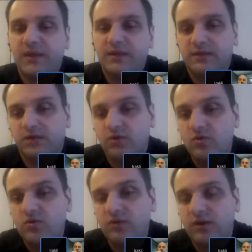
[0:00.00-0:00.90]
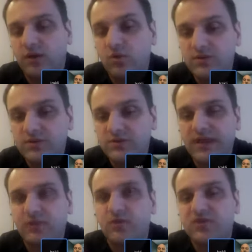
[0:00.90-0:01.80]
their own owners,
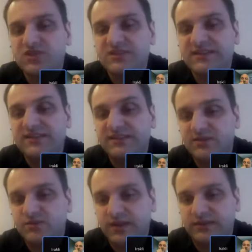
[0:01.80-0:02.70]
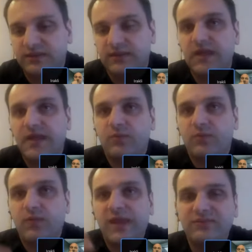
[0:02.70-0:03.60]
and we're just integrating. And
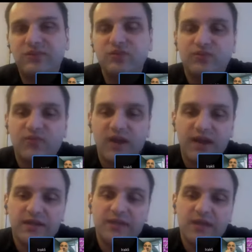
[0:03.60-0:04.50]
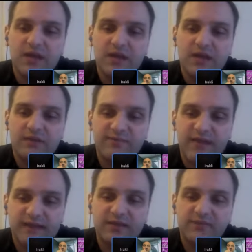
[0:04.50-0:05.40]
we have to find
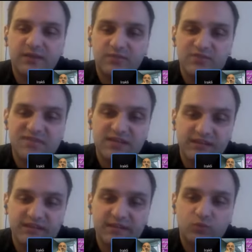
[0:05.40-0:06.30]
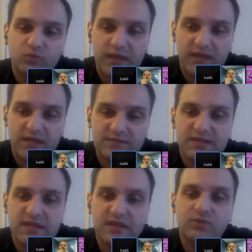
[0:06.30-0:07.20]
effective and resilient ways
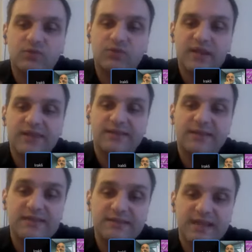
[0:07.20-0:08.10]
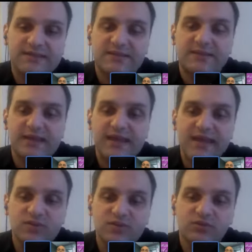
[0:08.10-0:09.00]
to create an index that can
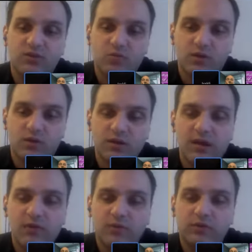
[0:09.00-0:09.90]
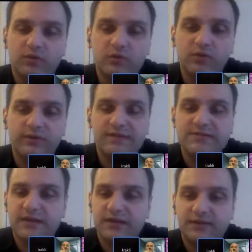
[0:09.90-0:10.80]
actually work with all these
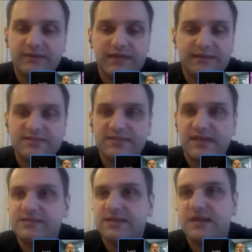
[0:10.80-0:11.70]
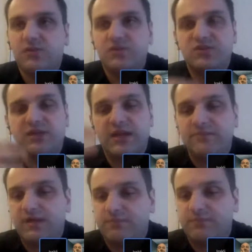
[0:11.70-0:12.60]
data sets, which can
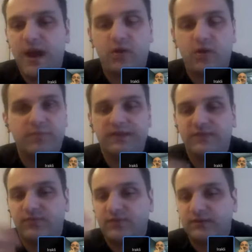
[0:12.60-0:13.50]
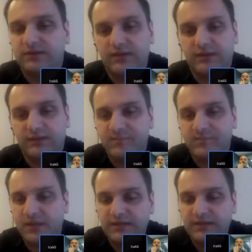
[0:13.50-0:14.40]
be powered by different
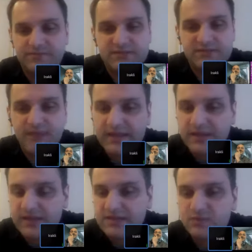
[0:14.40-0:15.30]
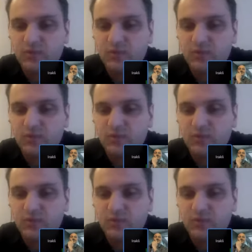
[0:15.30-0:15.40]
database backends,